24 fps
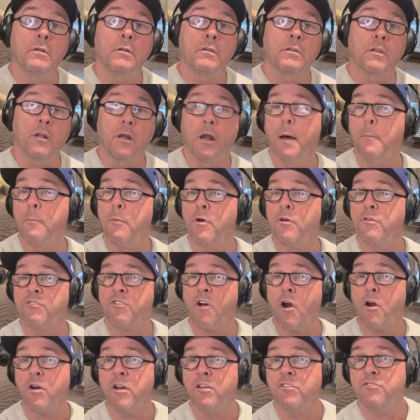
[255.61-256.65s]
The numbers
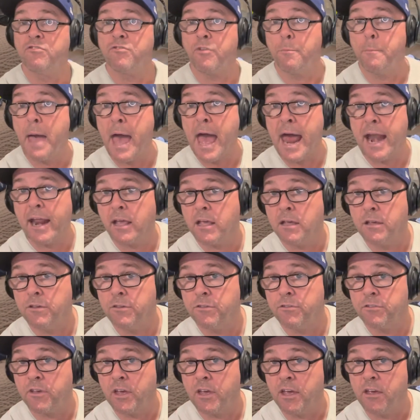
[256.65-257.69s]
aren't as dramatic
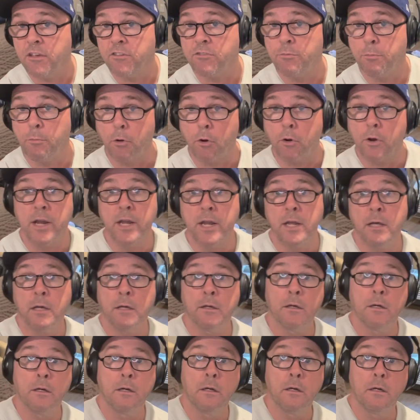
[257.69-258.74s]
as, as Murray,
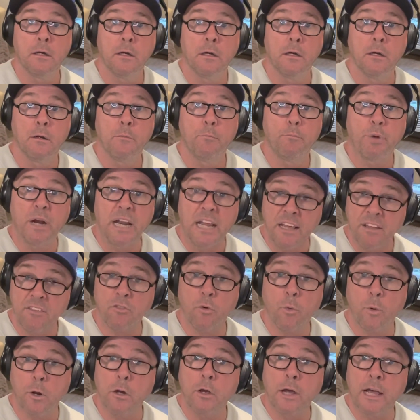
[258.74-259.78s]
but he's the
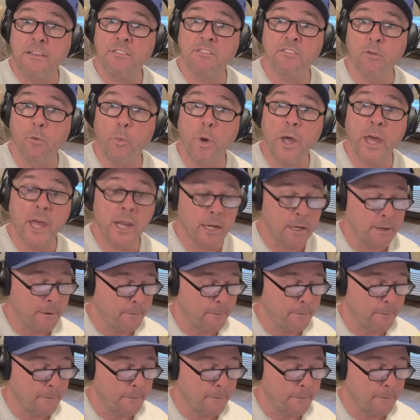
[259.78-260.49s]
one who gets the win.